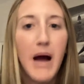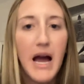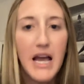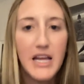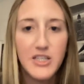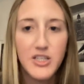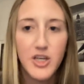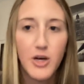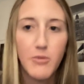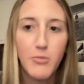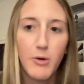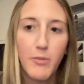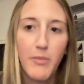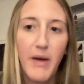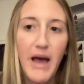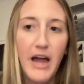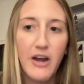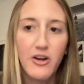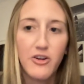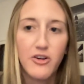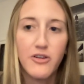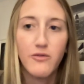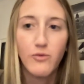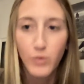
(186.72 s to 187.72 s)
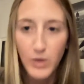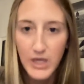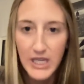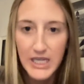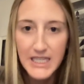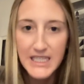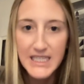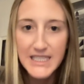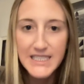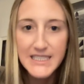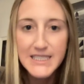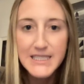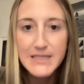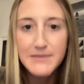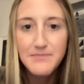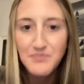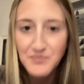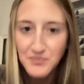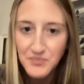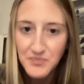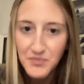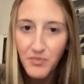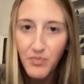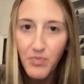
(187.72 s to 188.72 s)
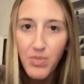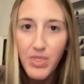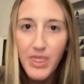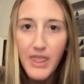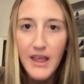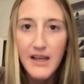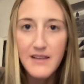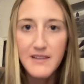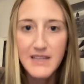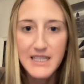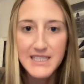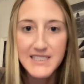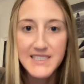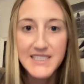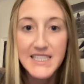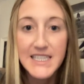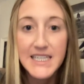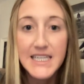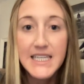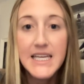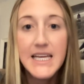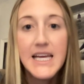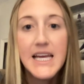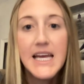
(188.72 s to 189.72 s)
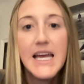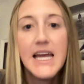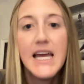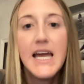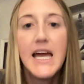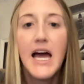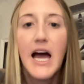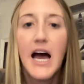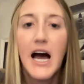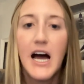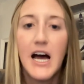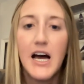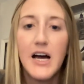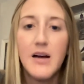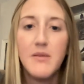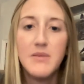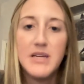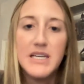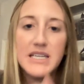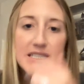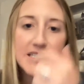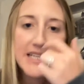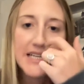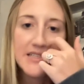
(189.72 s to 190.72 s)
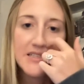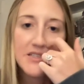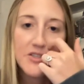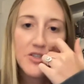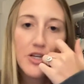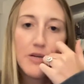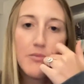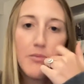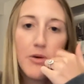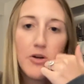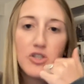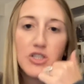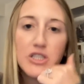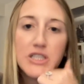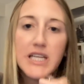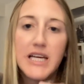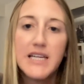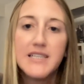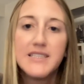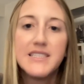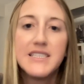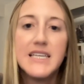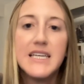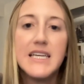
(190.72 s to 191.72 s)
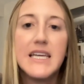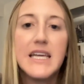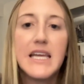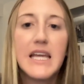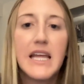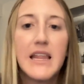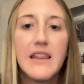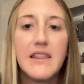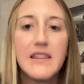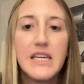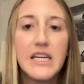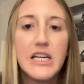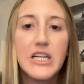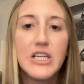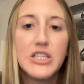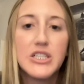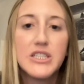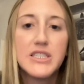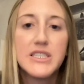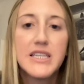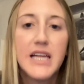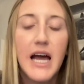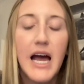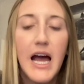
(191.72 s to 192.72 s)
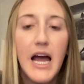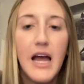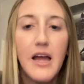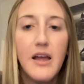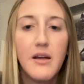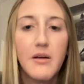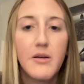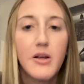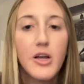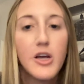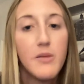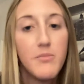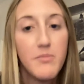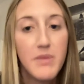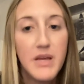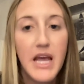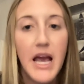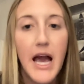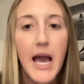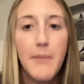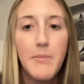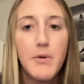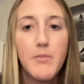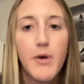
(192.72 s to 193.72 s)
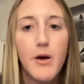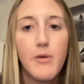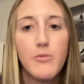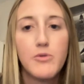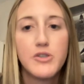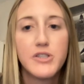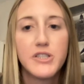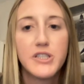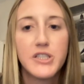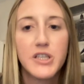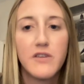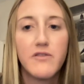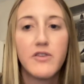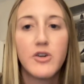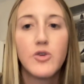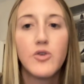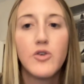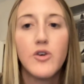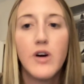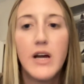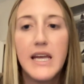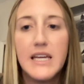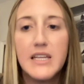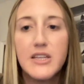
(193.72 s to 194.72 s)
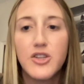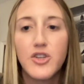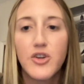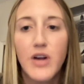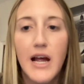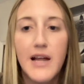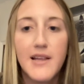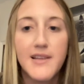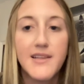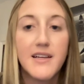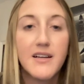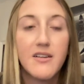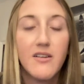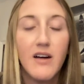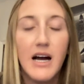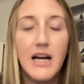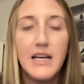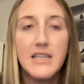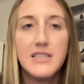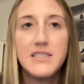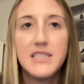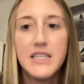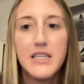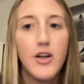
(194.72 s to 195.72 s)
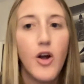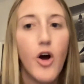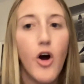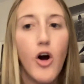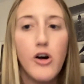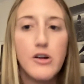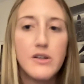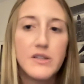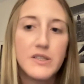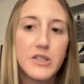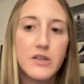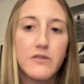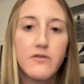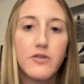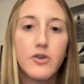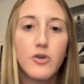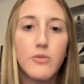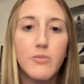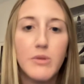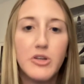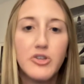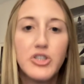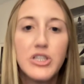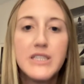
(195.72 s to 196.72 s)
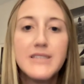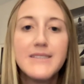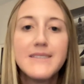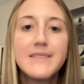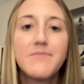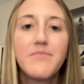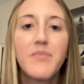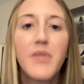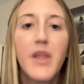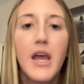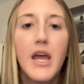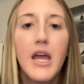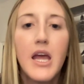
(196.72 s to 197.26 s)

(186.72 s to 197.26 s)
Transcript: myotomal pattern of weakness listed. Accessory motion testing, could be hypomobile cervical and thoracic glides in all cervical motions.